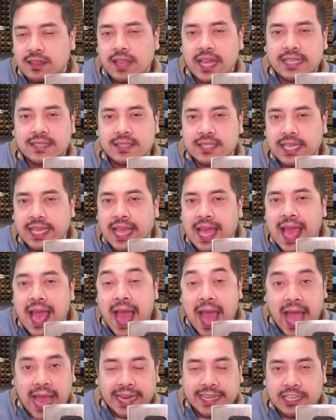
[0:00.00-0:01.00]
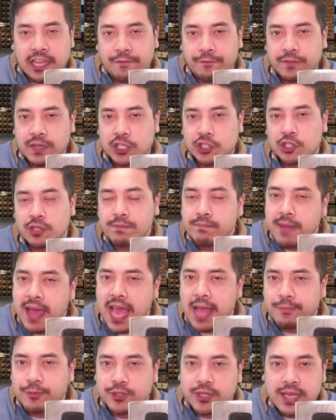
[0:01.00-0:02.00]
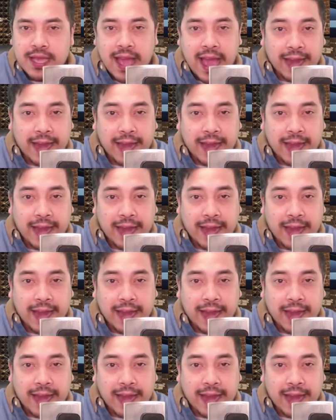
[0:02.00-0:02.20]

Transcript: like say high definition maps,